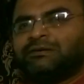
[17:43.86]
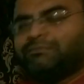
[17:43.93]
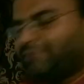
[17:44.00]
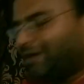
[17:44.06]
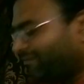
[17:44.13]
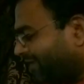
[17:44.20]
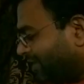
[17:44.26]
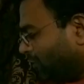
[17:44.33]

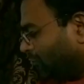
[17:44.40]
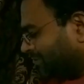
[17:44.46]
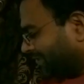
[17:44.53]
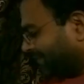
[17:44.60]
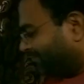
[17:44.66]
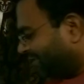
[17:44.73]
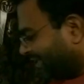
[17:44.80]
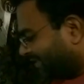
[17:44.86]
But when you
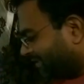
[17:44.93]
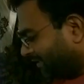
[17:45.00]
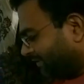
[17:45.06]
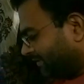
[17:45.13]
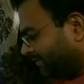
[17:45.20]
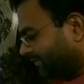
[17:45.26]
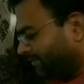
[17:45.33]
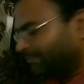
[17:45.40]
subject,
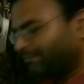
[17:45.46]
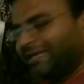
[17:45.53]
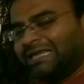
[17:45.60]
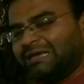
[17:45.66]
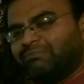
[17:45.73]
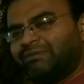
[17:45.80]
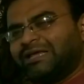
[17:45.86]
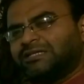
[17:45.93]
by
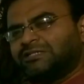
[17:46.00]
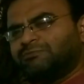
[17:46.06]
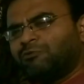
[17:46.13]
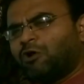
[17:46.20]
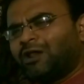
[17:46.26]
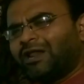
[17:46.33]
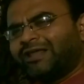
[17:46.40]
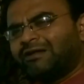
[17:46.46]
keeping a
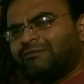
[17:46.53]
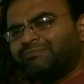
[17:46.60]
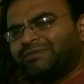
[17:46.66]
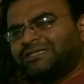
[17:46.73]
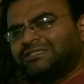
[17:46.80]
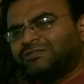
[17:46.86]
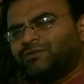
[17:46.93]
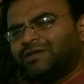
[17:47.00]
small iron
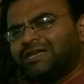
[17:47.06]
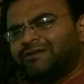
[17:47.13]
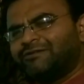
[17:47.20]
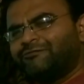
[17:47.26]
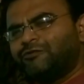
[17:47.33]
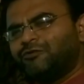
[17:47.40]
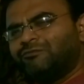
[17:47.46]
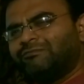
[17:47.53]
piece only a
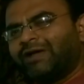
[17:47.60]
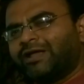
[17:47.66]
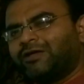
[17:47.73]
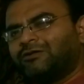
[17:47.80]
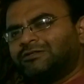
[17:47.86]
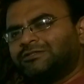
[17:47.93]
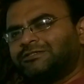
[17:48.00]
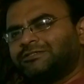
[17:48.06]
few
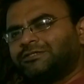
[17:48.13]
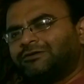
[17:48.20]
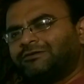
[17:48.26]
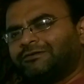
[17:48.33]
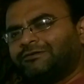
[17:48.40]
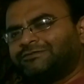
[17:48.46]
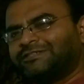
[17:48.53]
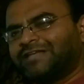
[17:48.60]
microns
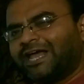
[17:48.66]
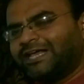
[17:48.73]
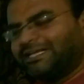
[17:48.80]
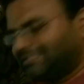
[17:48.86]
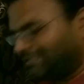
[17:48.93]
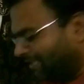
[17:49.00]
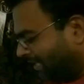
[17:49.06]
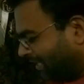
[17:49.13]
of
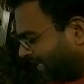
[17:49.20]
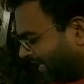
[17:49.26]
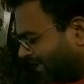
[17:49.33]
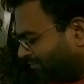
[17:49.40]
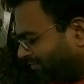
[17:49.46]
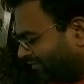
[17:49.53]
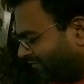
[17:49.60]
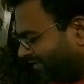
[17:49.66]
size
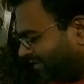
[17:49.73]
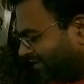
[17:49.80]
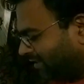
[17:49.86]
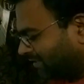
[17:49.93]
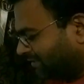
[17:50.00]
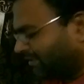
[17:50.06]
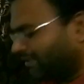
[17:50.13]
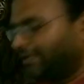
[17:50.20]
in between
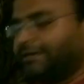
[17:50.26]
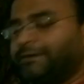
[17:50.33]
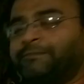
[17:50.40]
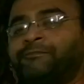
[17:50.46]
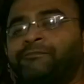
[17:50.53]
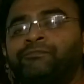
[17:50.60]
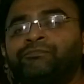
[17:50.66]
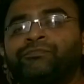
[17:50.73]
these
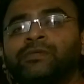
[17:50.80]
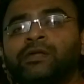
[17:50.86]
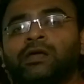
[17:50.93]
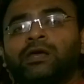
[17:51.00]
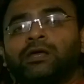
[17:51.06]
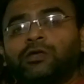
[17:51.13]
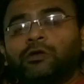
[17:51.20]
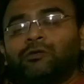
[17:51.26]

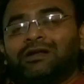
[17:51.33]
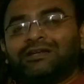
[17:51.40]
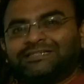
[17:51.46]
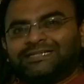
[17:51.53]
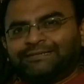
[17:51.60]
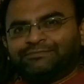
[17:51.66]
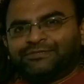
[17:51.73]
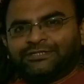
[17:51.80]
culet
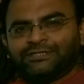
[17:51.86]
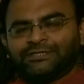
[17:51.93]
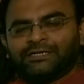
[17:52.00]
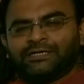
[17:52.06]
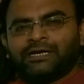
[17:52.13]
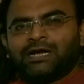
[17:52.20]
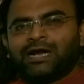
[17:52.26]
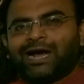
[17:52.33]
tips,
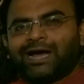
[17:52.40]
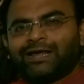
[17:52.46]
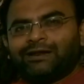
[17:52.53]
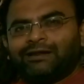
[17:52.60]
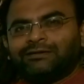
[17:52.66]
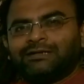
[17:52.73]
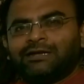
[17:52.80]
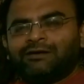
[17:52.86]

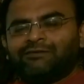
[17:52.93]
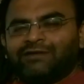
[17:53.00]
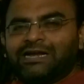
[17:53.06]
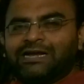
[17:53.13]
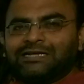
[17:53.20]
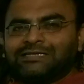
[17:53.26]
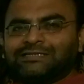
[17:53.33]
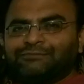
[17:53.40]
iron, when
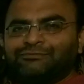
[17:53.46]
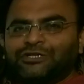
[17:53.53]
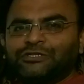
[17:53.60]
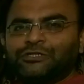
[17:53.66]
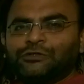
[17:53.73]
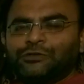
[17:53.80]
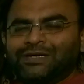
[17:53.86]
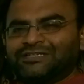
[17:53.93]
it is
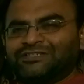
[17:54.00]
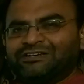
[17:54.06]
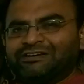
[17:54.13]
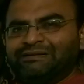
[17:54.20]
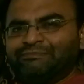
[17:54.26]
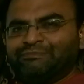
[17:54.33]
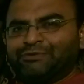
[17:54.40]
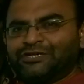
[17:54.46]
subjected to
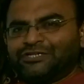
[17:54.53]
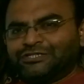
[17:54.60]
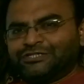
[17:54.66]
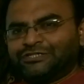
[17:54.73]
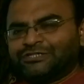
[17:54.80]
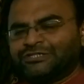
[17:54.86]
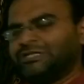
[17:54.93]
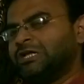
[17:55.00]
extreme
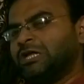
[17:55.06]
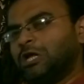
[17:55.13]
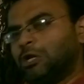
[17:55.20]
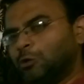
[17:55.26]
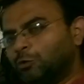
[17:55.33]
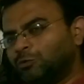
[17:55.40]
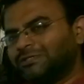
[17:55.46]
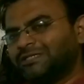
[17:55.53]
pressures,
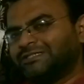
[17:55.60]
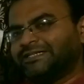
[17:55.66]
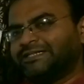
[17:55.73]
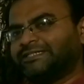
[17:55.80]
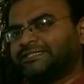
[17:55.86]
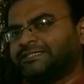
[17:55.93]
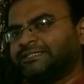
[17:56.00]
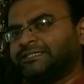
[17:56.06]
loses
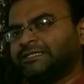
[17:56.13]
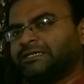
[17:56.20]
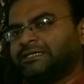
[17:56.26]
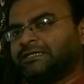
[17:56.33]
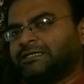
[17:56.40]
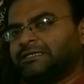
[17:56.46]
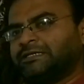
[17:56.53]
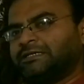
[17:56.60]
its
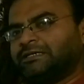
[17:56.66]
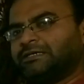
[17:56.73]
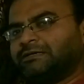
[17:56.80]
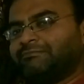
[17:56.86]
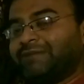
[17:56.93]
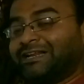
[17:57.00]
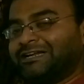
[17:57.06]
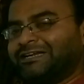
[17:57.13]

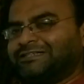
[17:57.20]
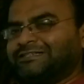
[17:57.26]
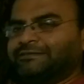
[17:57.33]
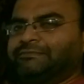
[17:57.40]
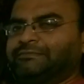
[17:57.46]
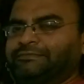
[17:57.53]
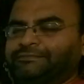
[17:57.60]
magnetism.